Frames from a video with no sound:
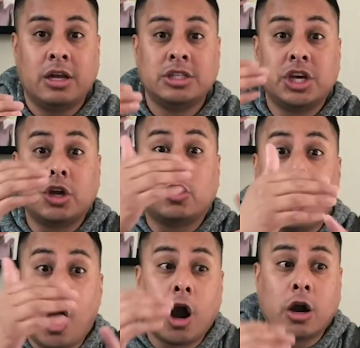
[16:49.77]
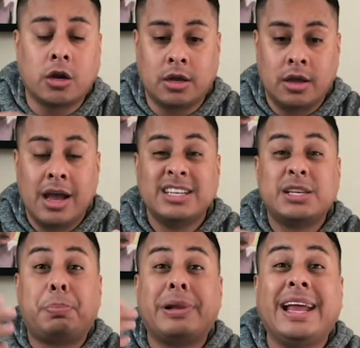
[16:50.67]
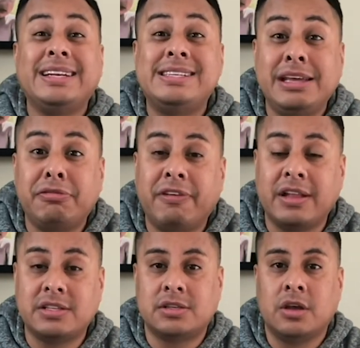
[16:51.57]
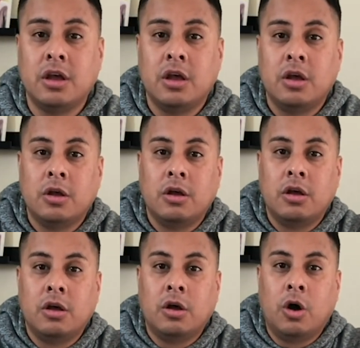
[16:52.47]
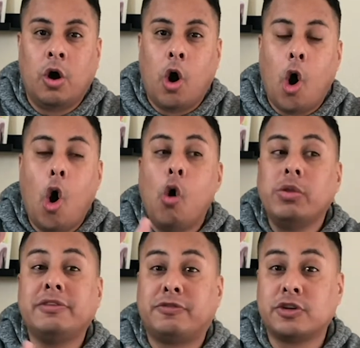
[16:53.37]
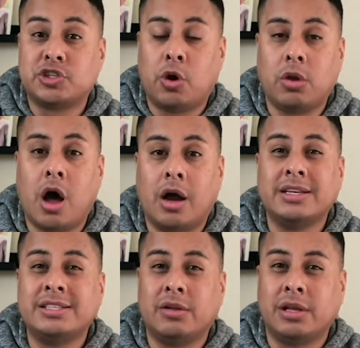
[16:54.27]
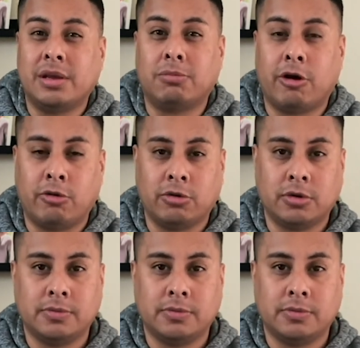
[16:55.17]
to guard, to play defense only for so long until he broke.